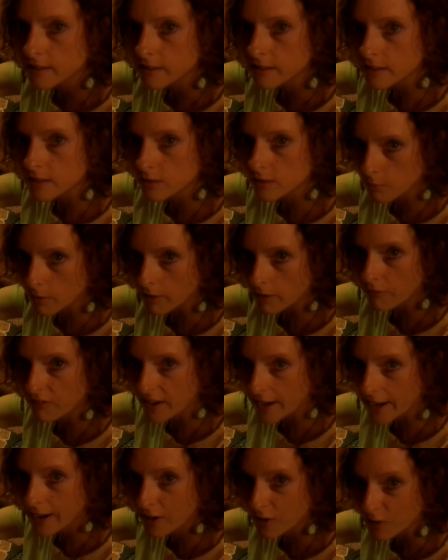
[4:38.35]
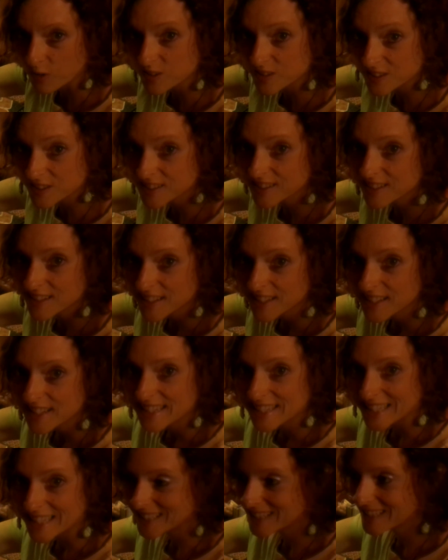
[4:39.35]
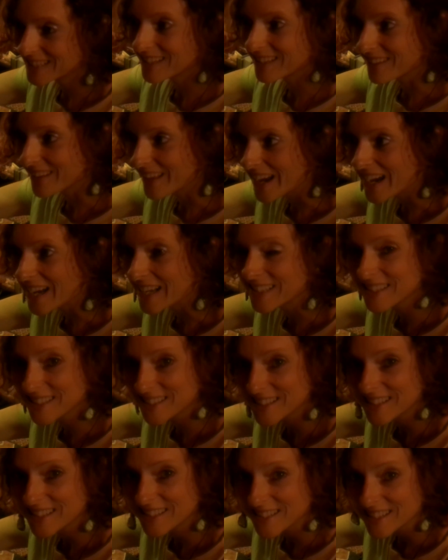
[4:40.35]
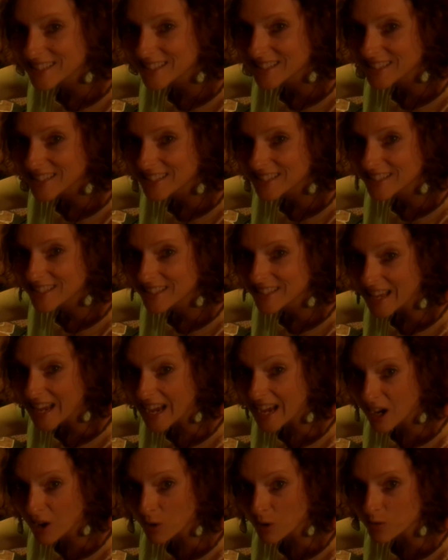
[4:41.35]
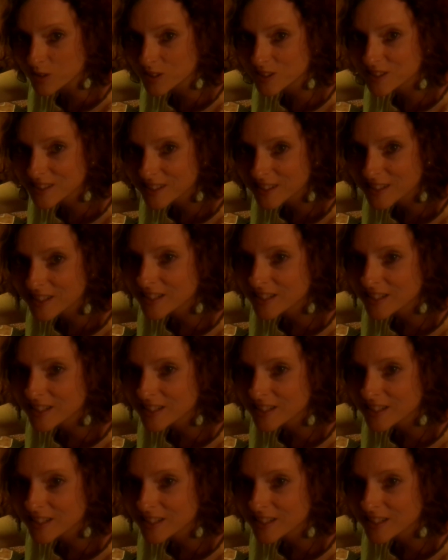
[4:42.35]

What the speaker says: The 12th house. It's the last house.